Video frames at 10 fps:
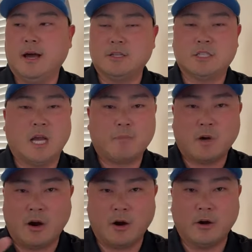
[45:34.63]

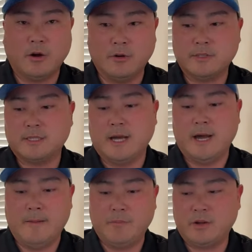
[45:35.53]
Shop Carls.
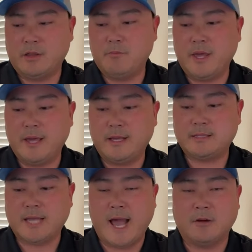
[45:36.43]
They're the
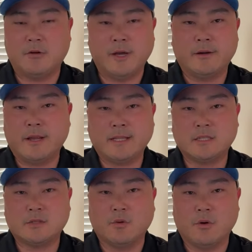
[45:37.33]
big tackle internet
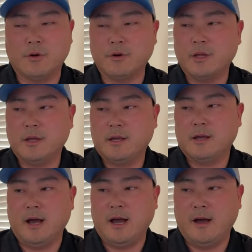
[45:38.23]
store.
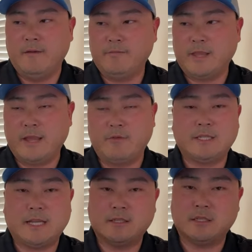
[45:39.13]
They
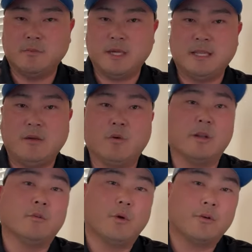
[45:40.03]
reached out to me. They
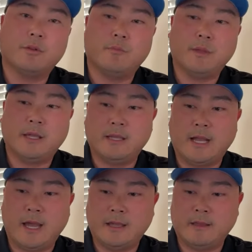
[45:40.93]
wanted to work with me,
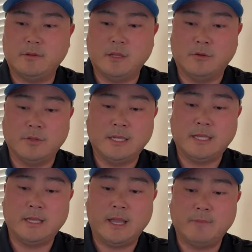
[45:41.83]
and I, you know,
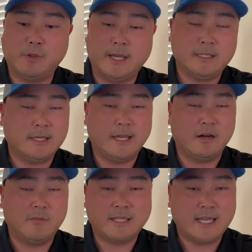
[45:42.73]
needed a place to get
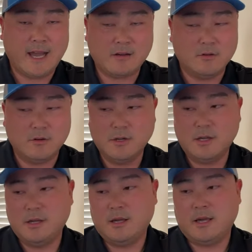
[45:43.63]
all my tackle,
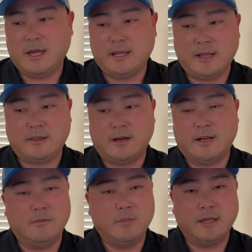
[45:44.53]
and I
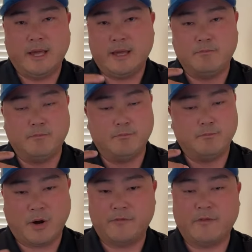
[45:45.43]
thought it'd be a
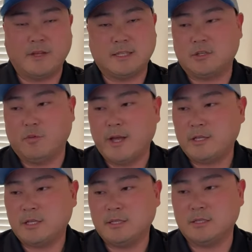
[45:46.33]
perfect
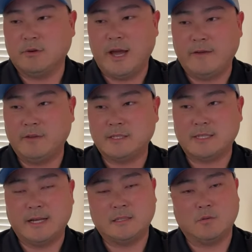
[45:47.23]
situation, so I
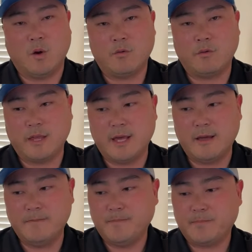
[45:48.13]
decided to work with
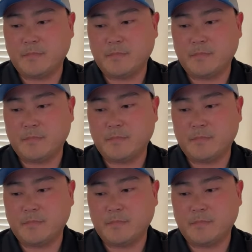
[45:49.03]
them.